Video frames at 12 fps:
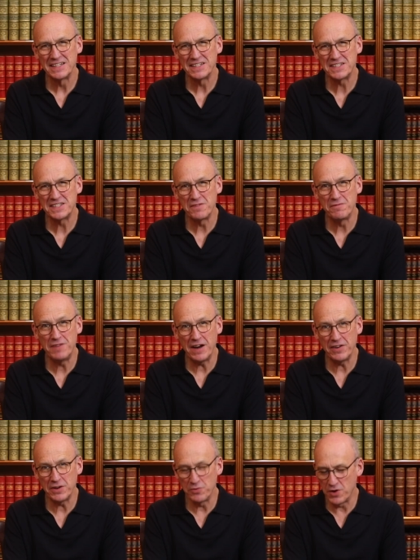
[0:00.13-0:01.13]
It's the
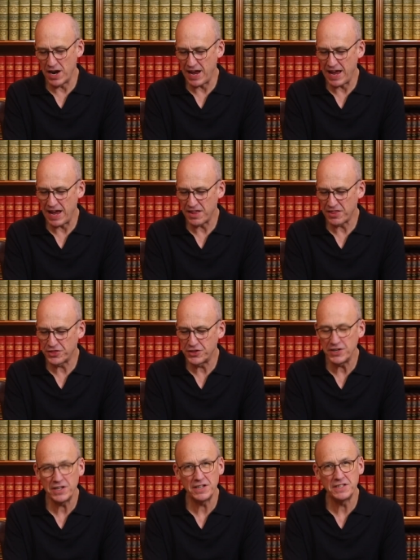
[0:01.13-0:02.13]
very rare
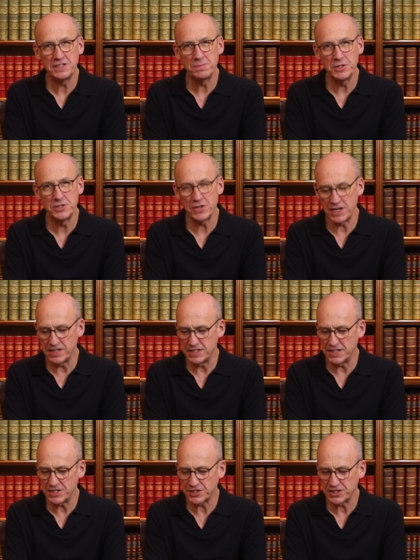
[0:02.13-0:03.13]
third Madrid
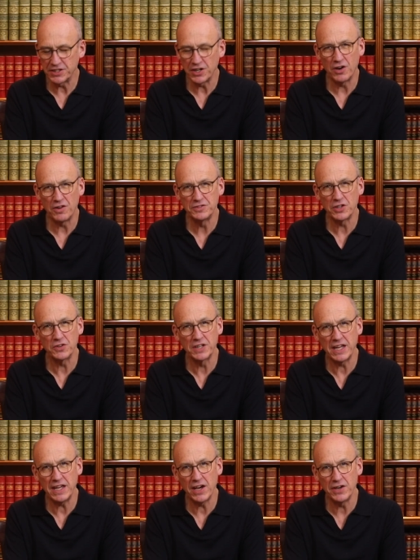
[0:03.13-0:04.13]
edition of Don
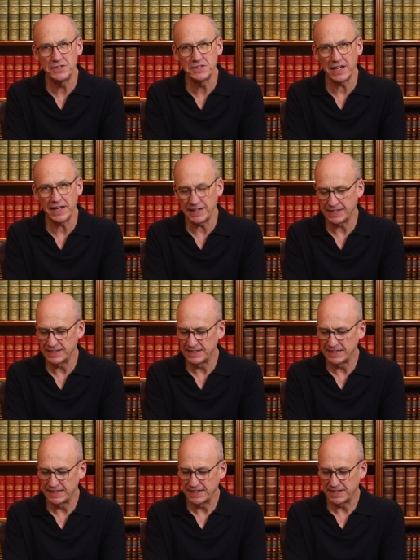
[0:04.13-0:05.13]
Quixote,
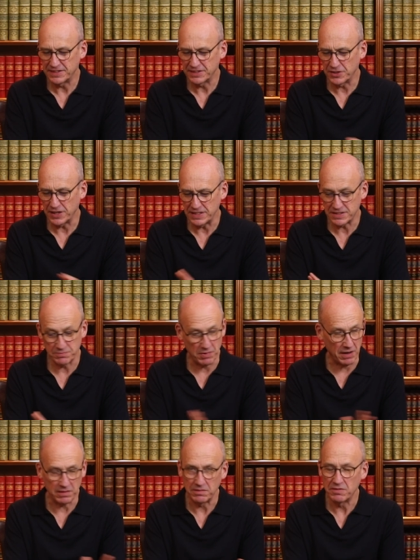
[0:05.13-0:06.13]
the great,
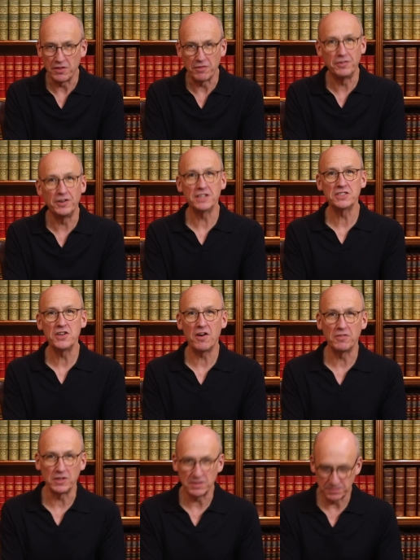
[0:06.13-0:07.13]
well, the first
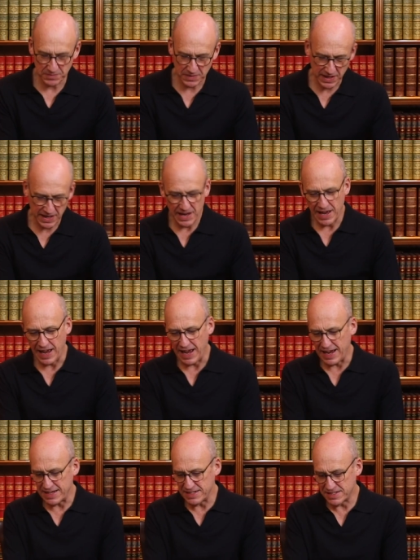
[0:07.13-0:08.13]
novel.
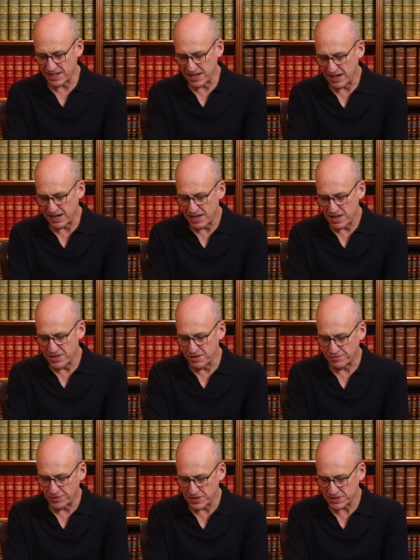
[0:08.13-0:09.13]
And uh, the
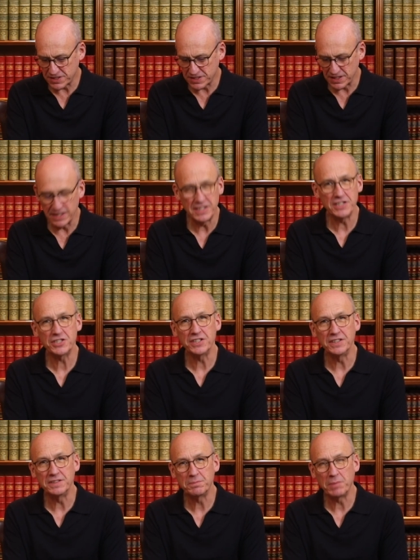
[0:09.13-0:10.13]
first
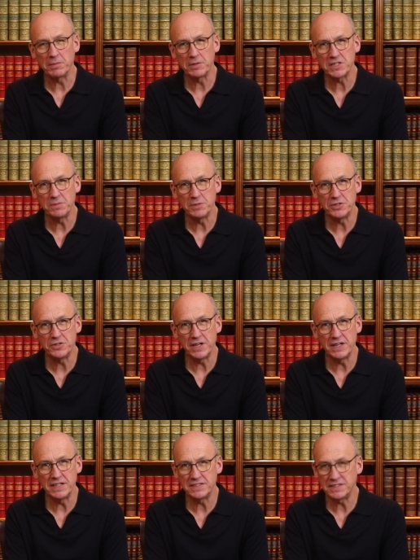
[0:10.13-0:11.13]
edition published in
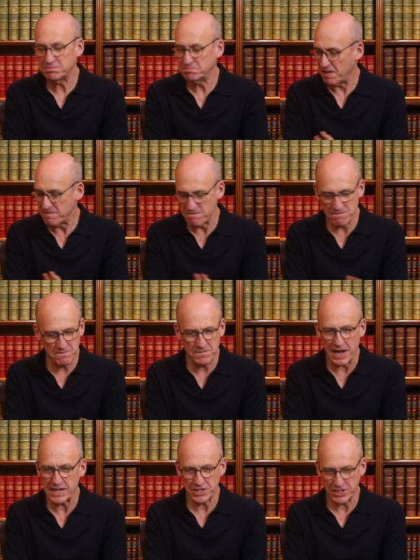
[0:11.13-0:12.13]
Madrid is
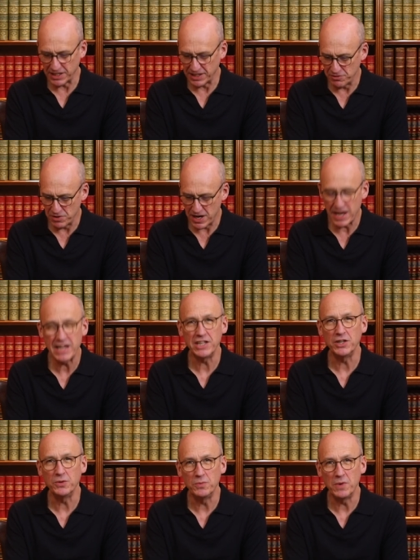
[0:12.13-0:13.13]
vanishingly rare.
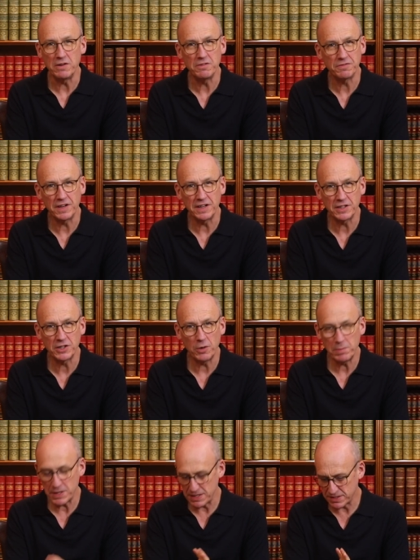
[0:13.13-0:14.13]
You won't find a
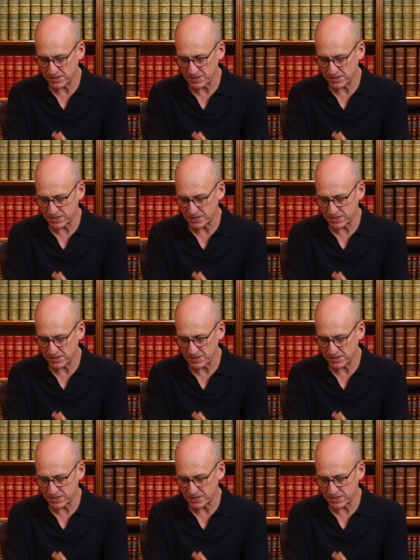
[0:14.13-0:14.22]
copy.